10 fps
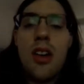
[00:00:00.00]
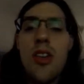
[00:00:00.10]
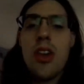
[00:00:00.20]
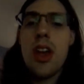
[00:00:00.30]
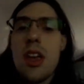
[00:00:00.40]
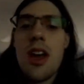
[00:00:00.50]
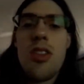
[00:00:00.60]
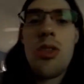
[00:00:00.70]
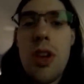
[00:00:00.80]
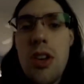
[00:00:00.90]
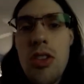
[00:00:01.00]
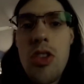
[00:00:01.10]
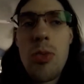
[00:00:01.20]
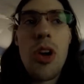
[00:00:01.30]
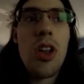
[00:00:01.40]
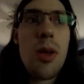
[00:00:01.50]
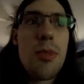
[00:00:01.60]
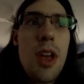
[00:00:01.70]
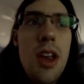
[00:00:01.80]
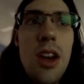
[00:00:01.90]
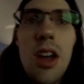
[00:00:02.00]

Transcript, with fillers: Okay, guys, so here's a small update.